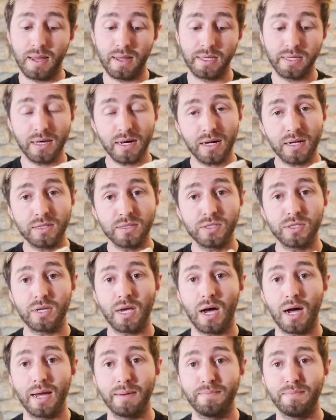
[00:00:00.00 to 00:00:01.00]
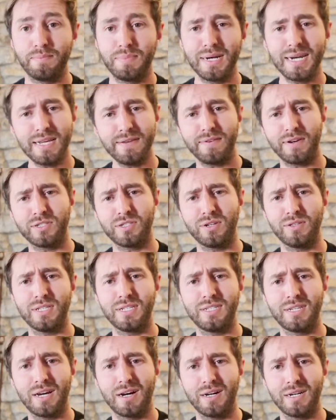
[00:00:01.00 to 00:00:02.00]
Yarns. I believe I showed
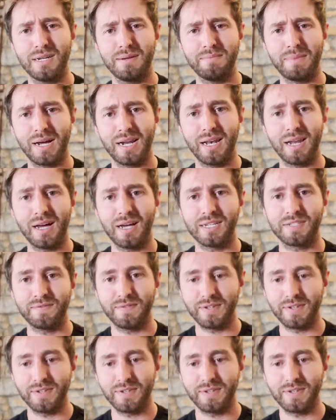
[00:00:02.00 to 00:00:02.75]
this yarn in my last